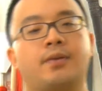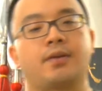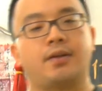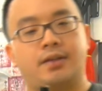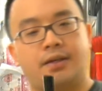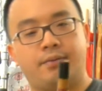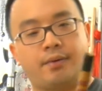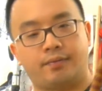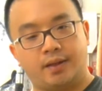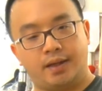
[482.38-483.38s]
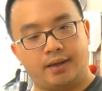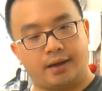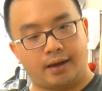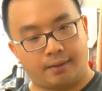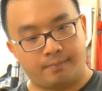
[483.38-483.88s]
You see, with the
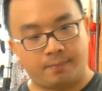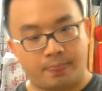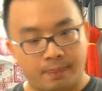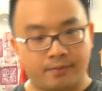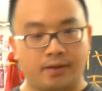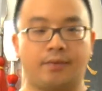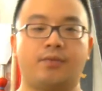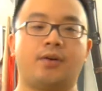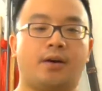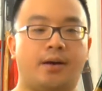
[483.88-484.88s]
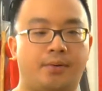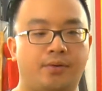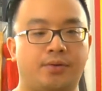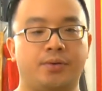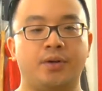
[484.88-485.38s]
if you are
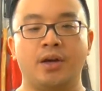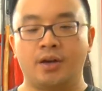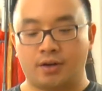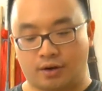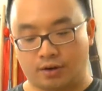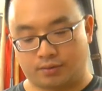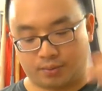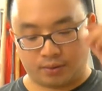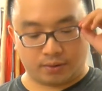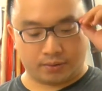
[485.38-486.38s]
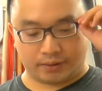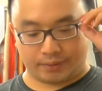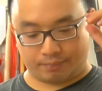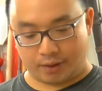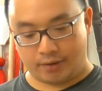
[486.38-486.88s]
able to control the
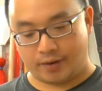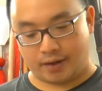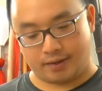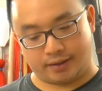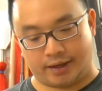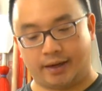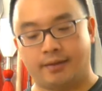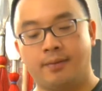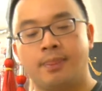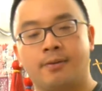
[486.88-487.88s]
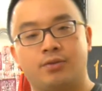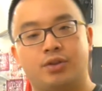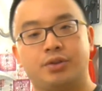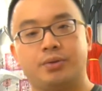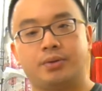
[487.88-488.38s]
breathing and
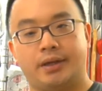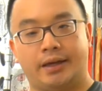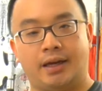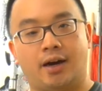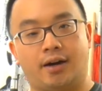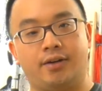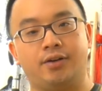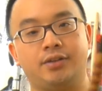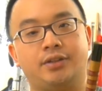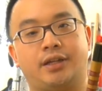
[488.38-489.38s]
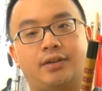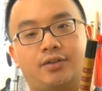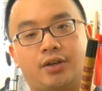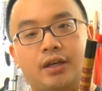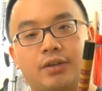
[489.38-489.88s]
do the high note, you can
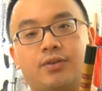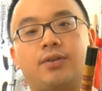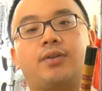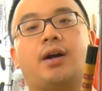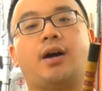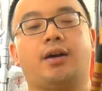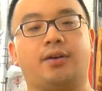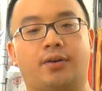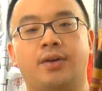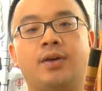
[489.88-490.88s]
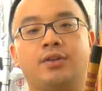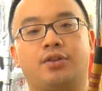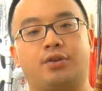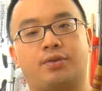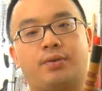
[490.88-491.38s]
just use the high note
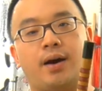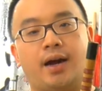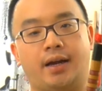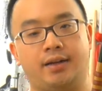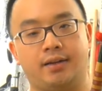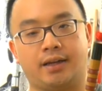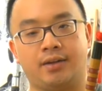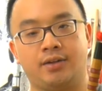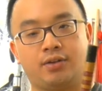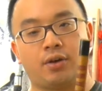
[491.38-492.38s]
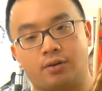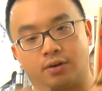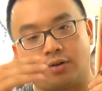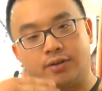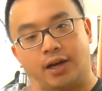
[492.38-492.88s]
to try. Like, don't
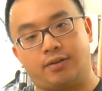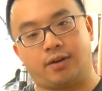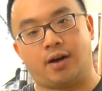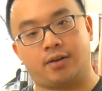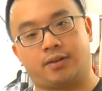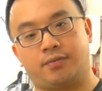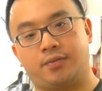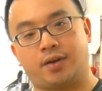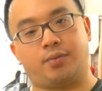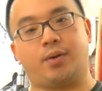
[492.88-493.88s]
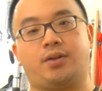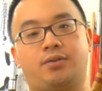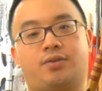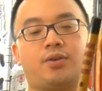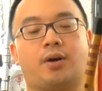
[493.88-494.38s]
go down the octave. Okay, when
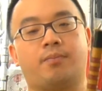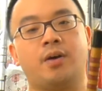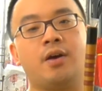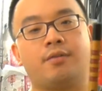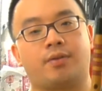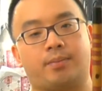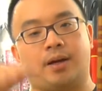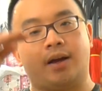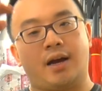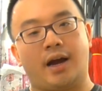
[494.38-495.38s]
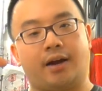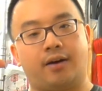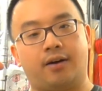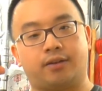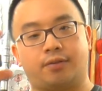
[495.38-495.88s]
you jump from the high
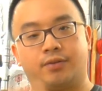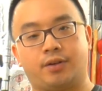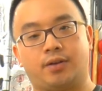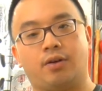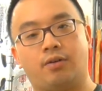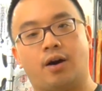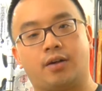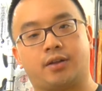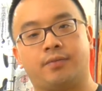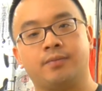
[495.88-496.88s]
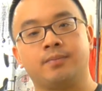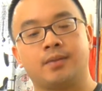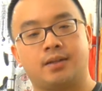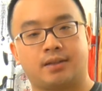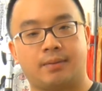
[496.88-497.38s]
octave to the low octave,
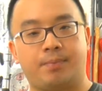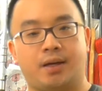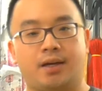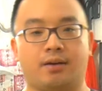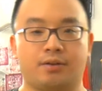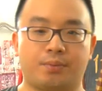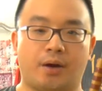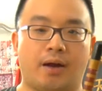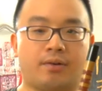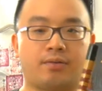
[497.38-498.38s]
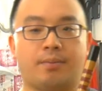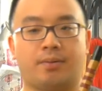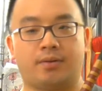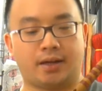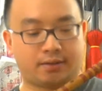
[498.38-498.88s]
some beginners will have a
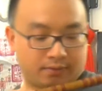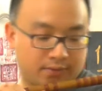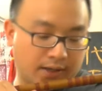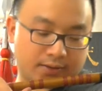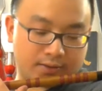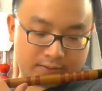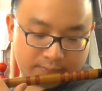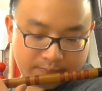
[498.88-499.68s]
trouble, like this.